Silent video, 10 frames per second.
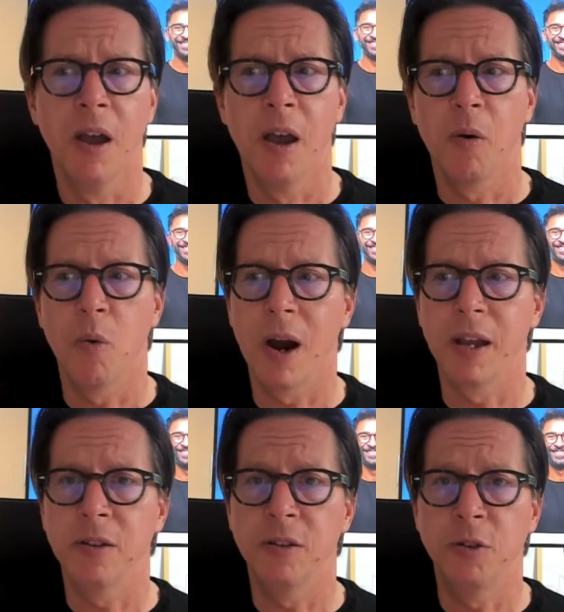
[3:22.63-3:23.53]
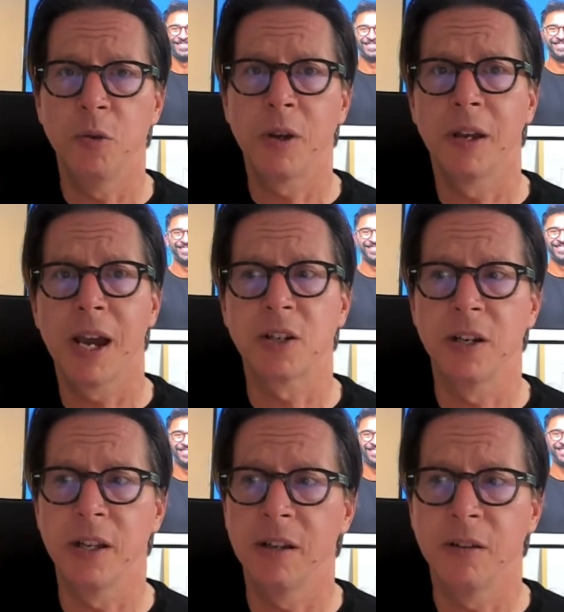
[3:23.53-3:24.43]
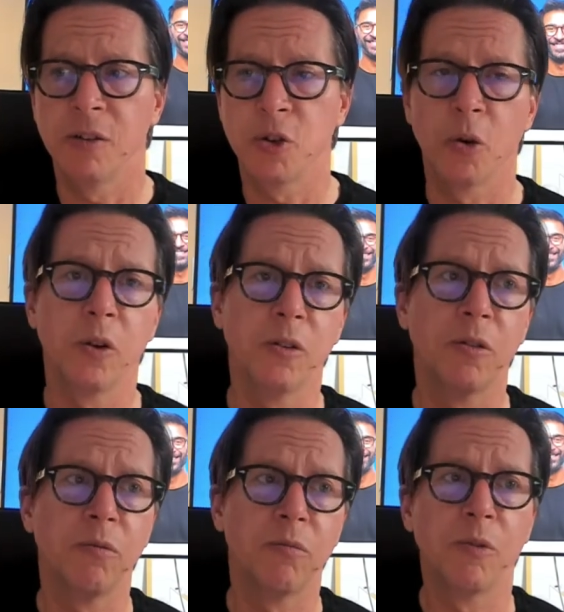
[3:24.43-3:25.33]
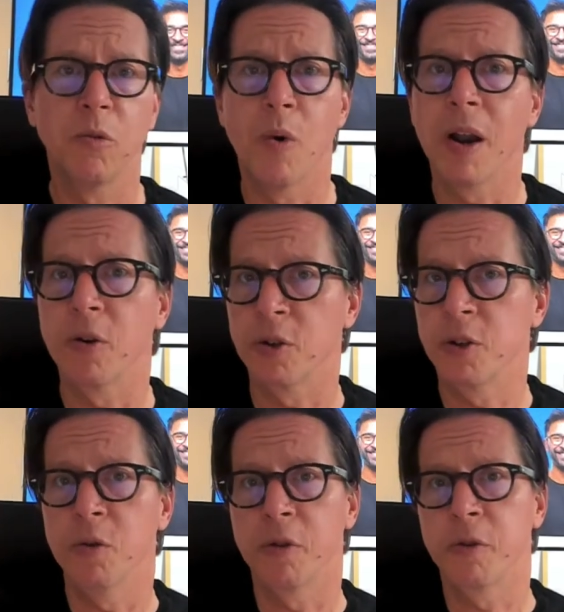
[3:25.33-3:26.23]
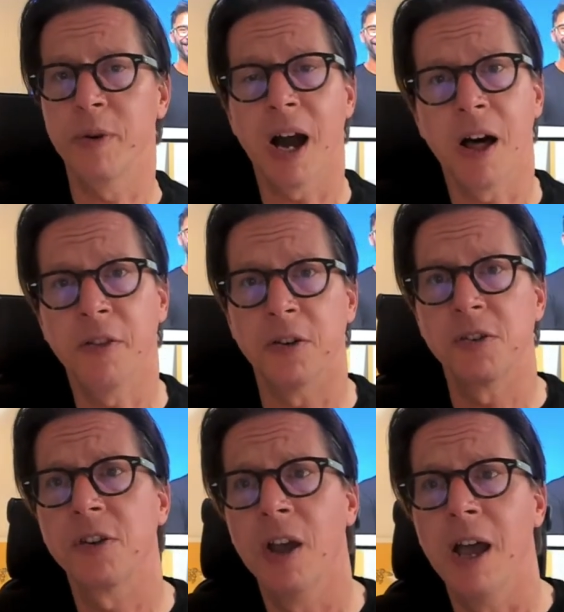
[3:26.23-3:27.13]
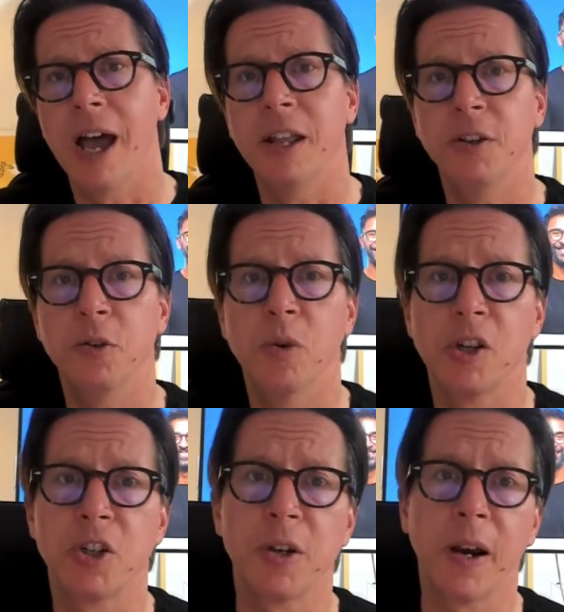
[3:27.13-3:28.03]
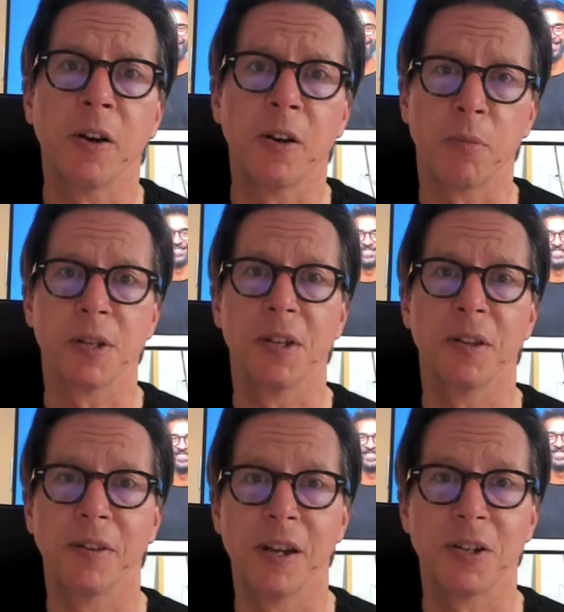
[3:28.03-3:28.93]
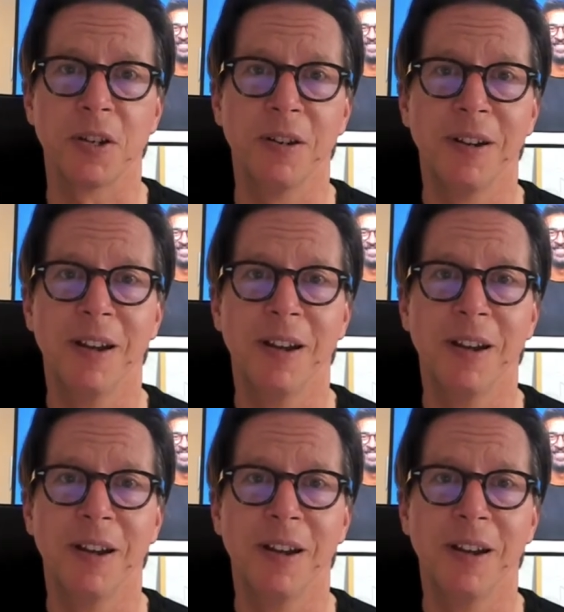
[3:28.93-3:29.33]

while you can actually join 1 or 2 or 3 others and do a shared presentation